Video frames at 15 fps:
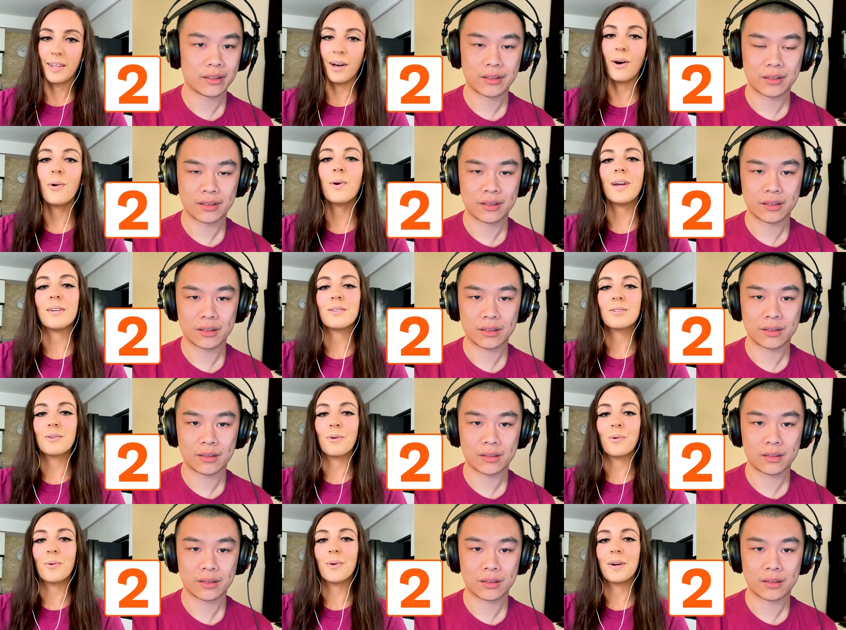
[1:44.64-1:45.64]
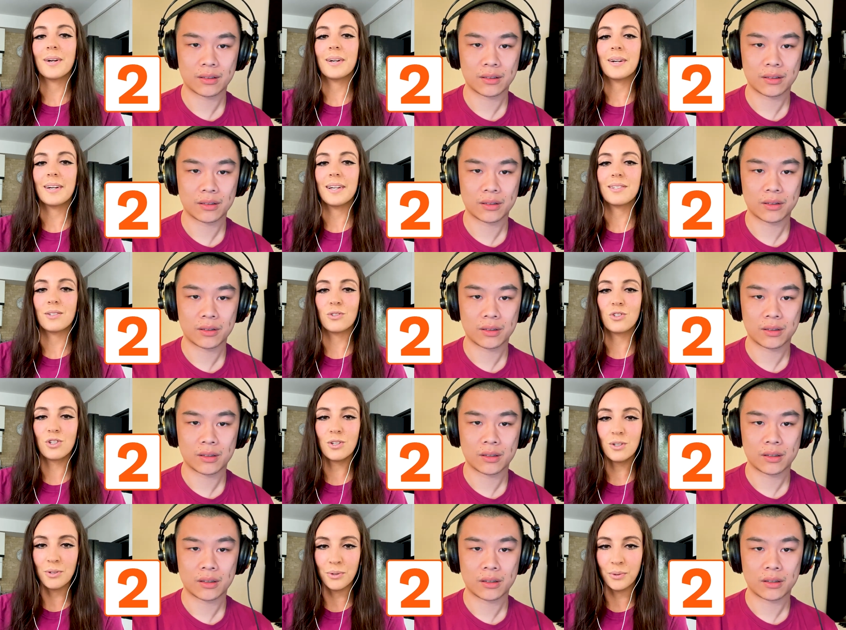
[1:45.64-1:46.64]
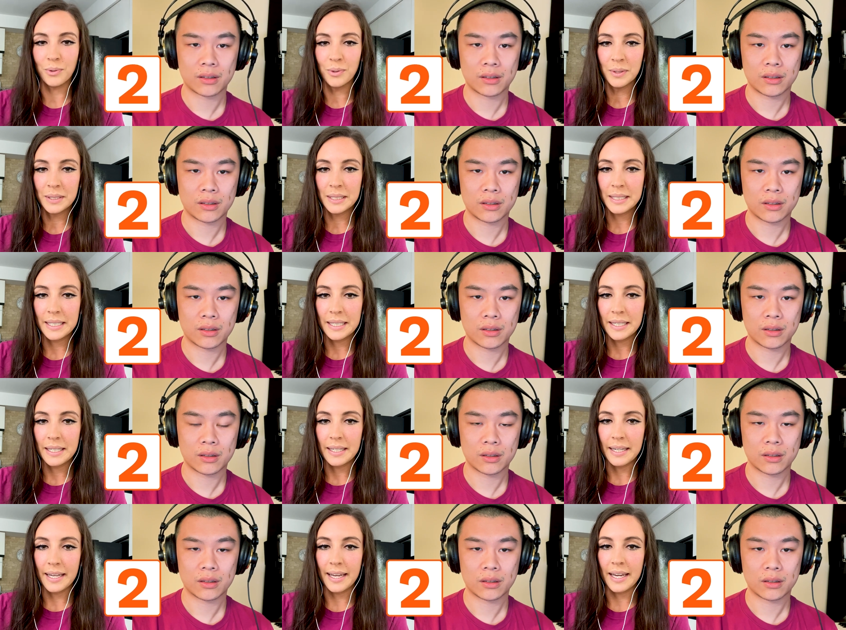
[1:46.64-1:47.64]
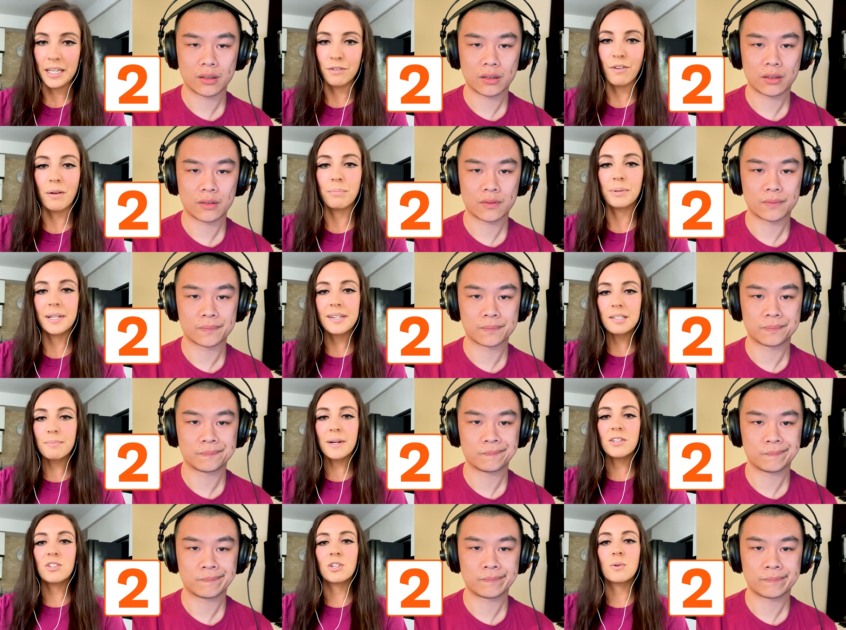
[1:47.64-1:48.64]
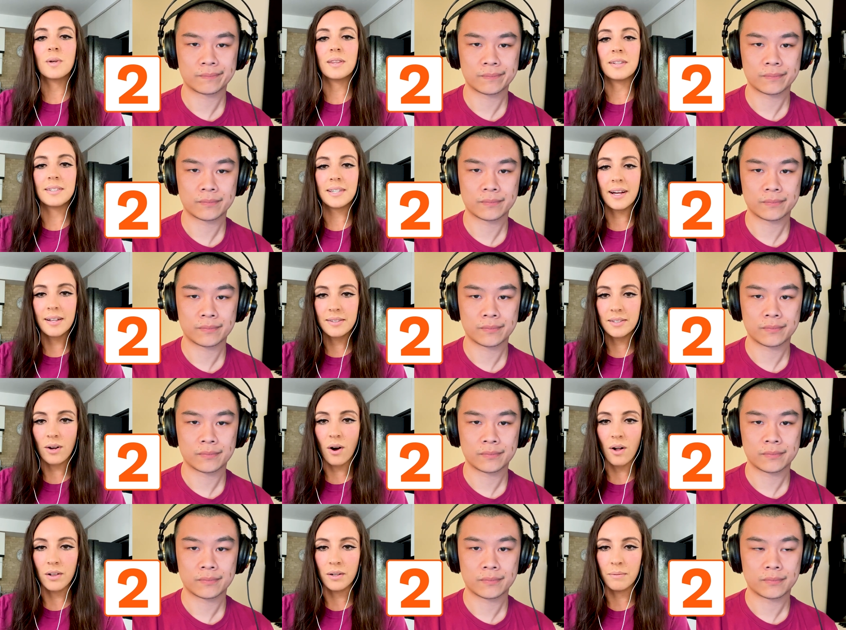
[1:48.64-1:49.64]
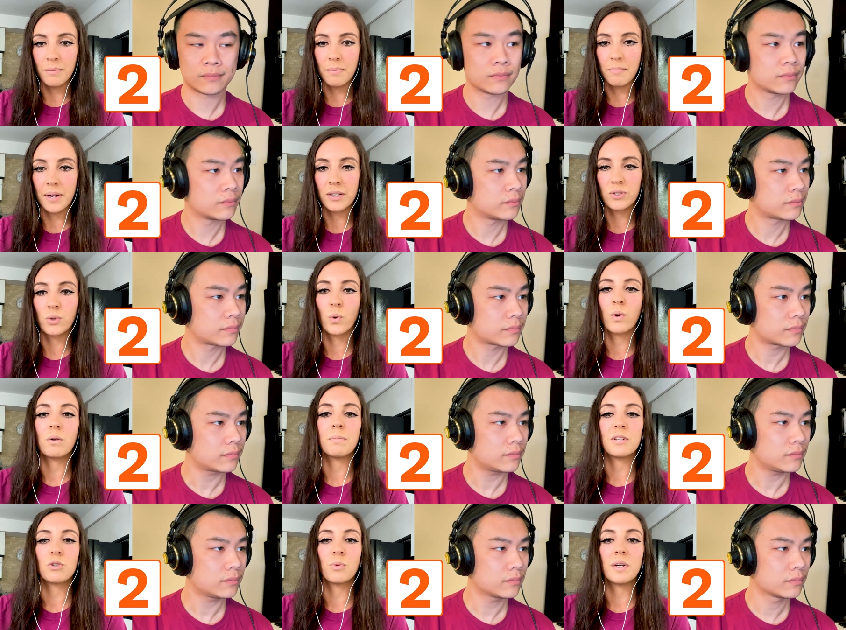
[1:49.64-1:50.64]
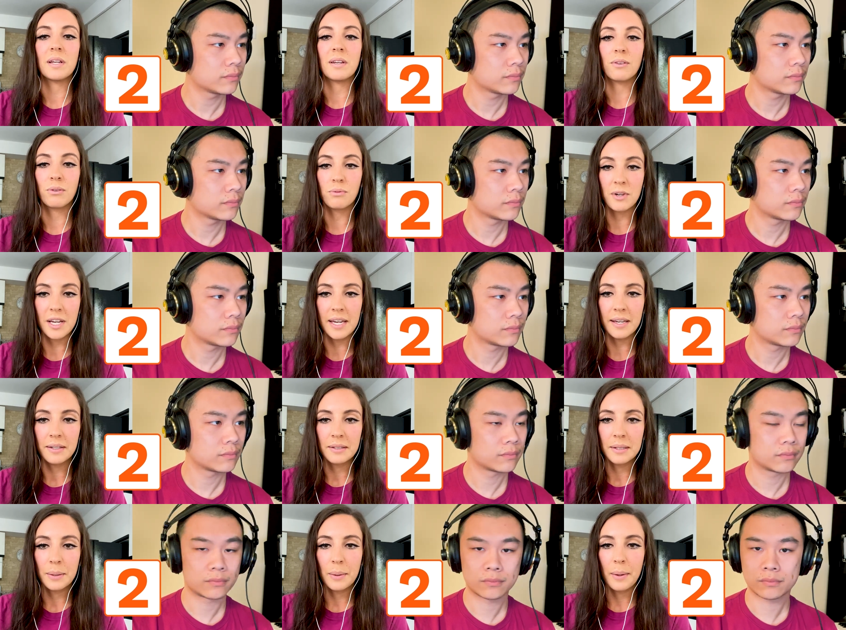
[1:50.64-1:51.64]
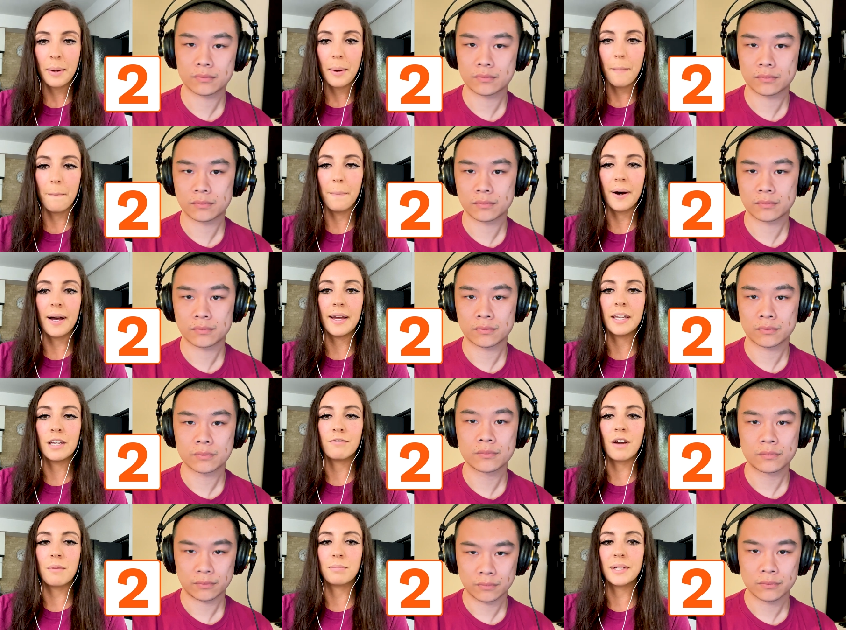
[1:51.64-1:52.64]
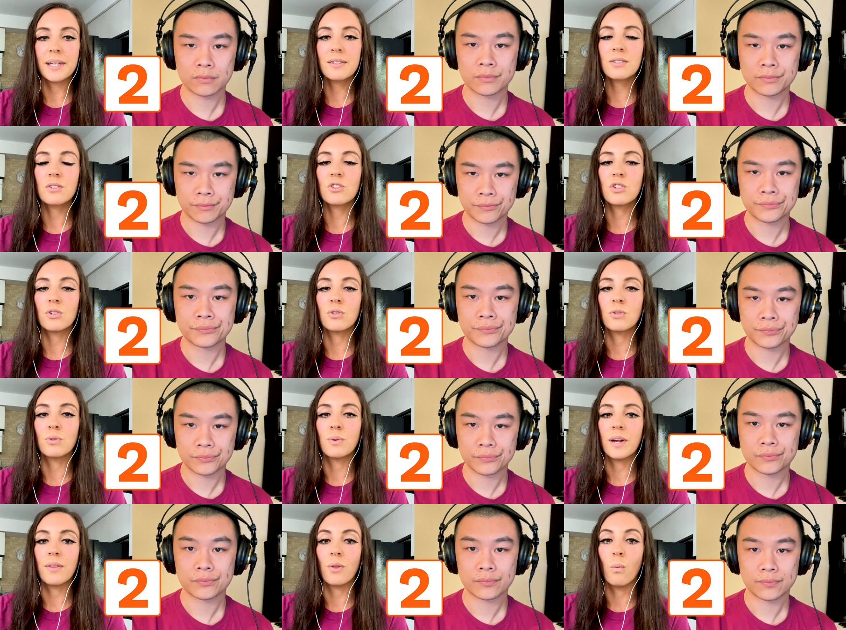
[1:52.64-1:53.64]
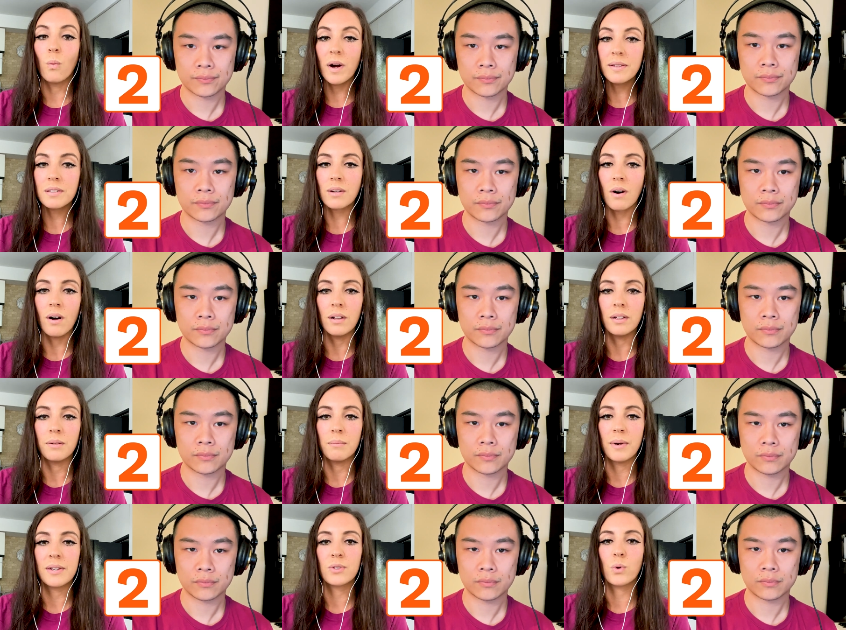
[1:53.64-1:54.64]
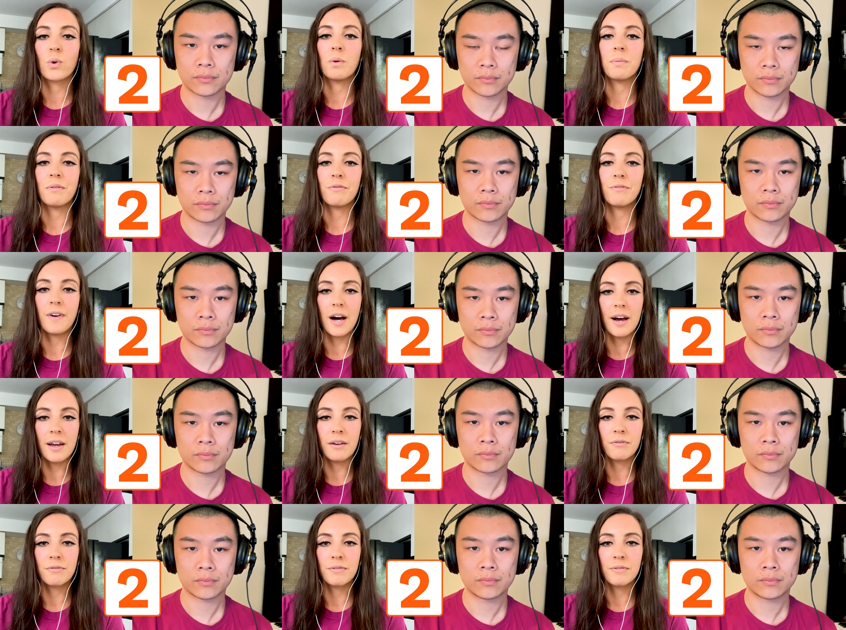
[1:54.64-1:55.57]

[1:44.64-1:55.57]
Speaker 1: Okay, so it's a 2. And if I place my 2 in the tens column, my score will be 23. But if I place the 2 in the ones column, my score will be 5.